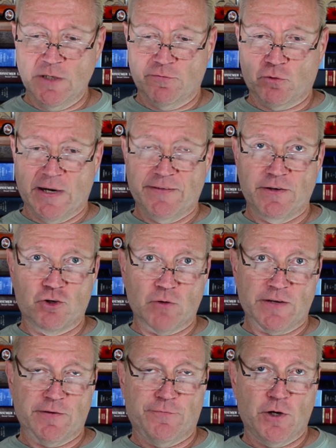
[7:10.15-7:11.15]
have granted a
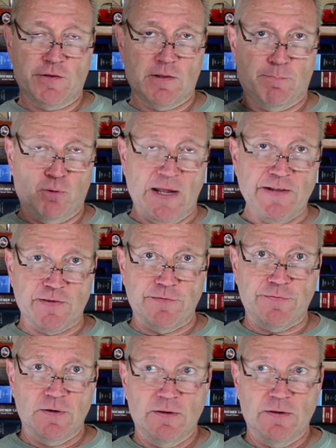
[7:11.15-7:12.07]
directed verdict to the plaintiff.